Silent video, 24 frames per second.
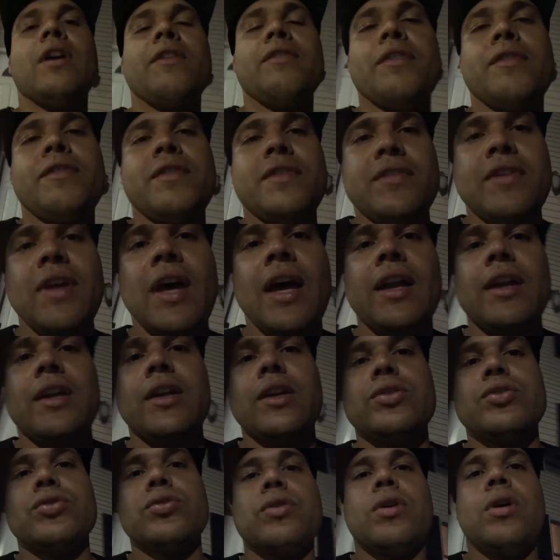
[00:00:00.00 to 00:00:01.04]
if it's out of
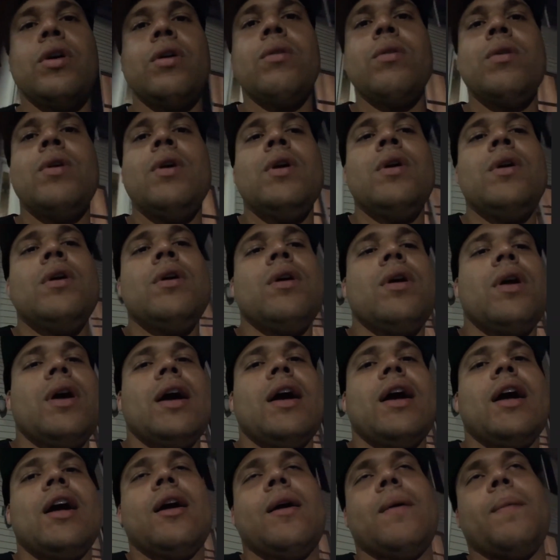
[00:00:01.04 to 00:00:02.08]
control.
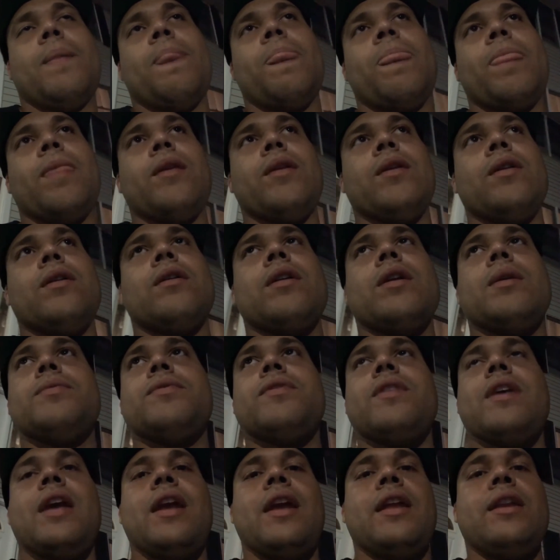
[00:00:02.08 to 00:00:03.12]
You know what I'm
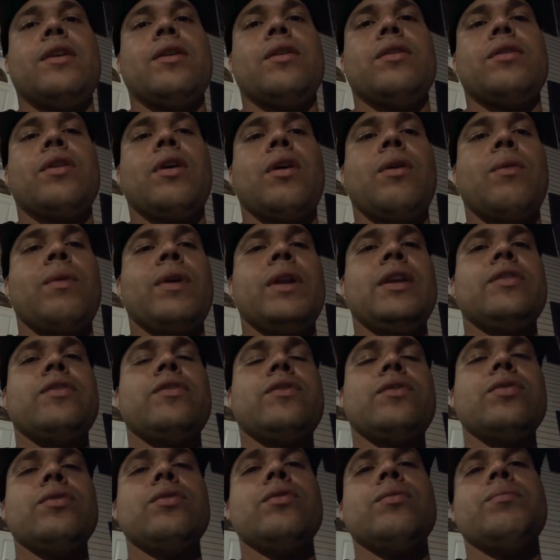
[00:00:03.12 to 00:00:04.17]
saying? You'll know when it's
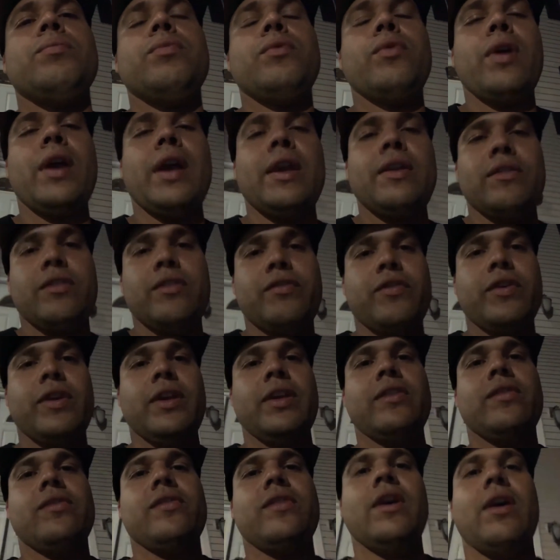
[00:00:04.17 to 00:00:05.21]
too crazy for
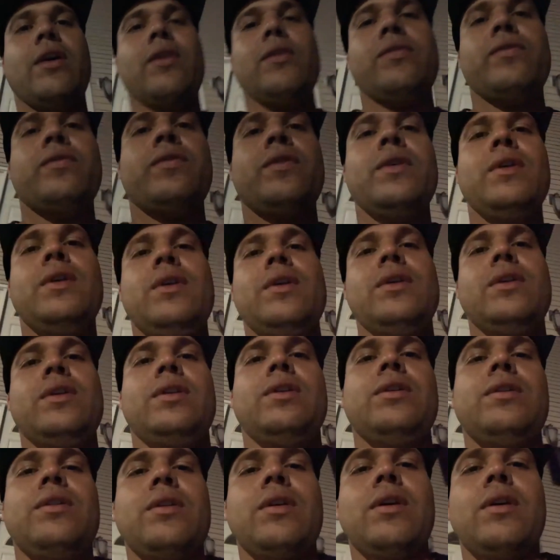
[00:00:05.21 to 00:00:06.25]
yourself.
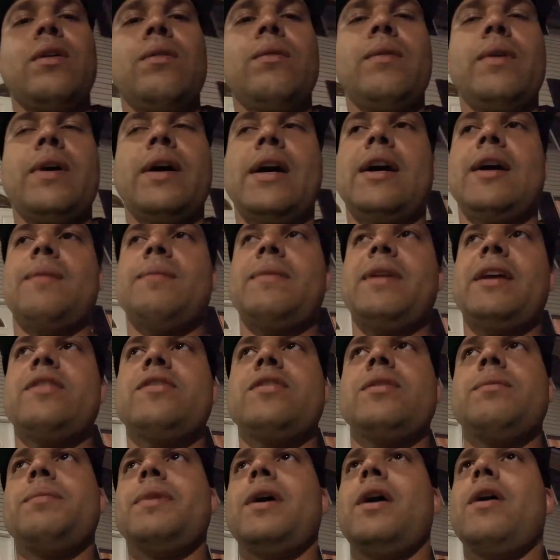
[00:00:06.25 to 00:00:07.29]

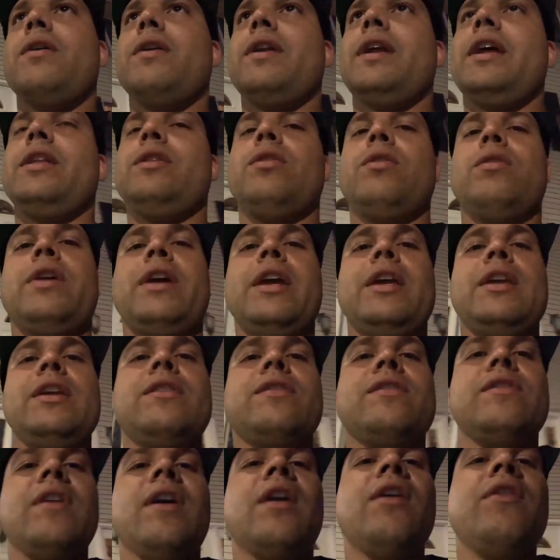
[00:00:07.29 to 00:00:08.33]
That's about it. Don't get
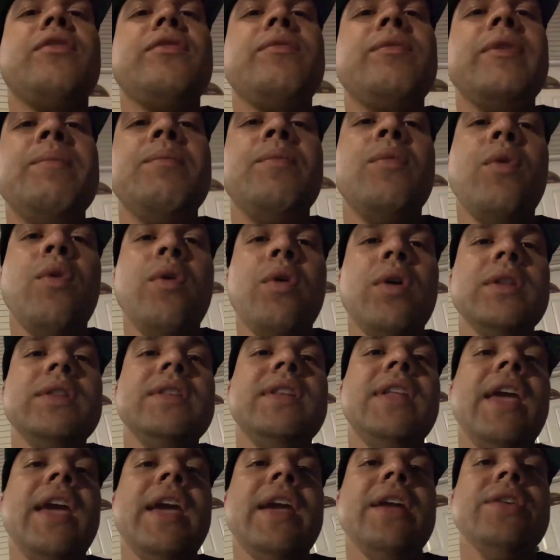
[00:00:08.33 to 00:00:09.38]
yourself in more
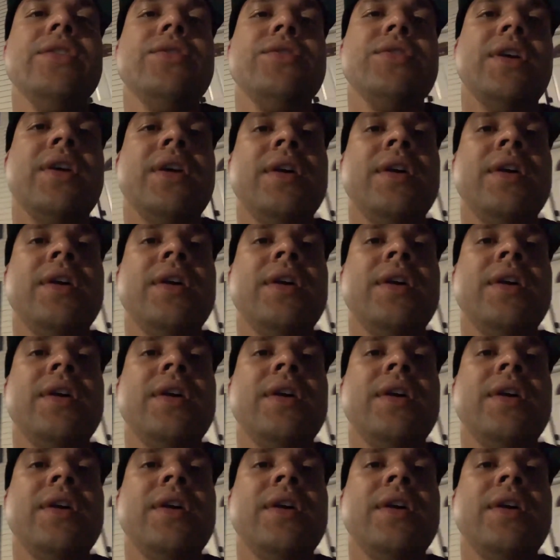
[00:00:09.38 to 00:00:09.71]
danger